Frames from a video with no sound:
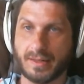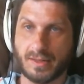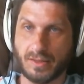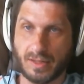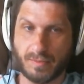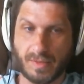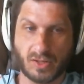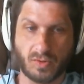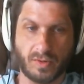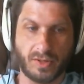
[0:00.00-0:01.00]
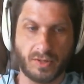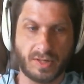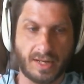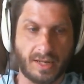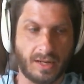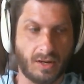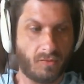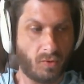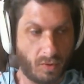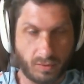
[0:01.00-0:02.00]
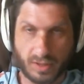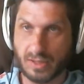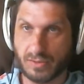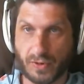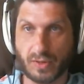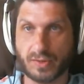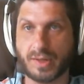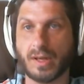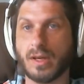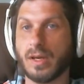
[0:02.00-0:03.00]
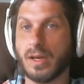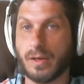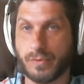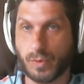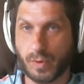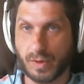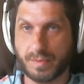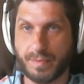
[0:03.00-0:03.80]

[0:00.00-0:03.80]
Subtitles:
still need to make sure that you're taking care of your own needs first, of course.